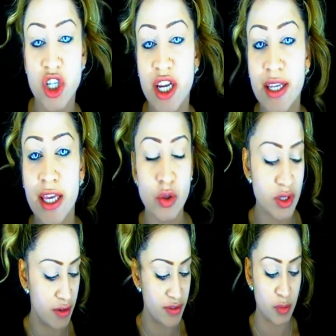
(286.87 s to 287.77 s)
and get
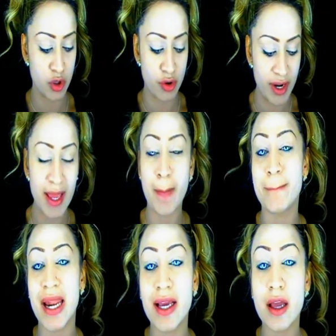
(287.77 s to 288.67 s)
yourself some grey and
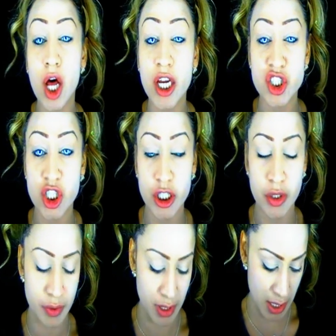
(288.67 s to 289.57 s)
black
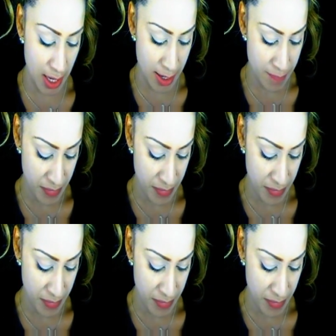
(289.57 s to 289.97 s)
eyeshadow, okay?